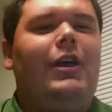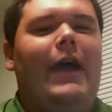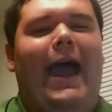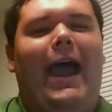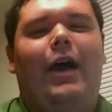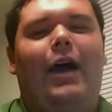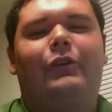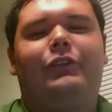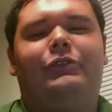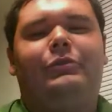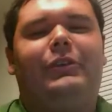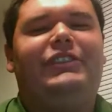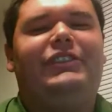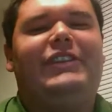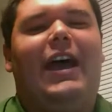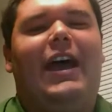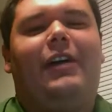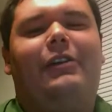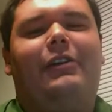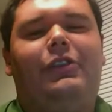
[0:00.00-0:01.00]
how to
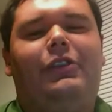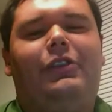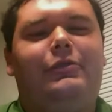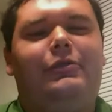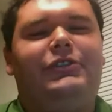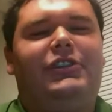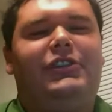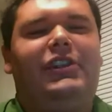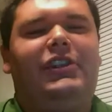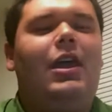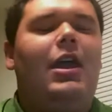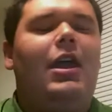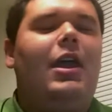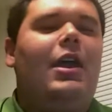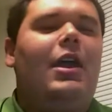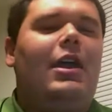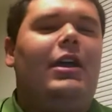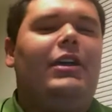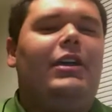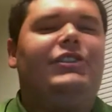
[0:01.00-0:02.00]
exactly use it.
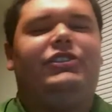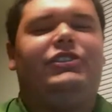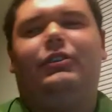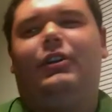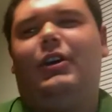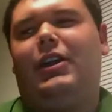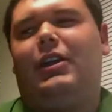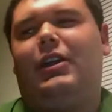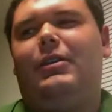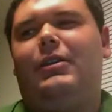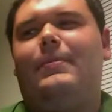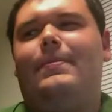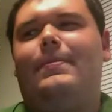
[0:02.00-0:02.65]
It's like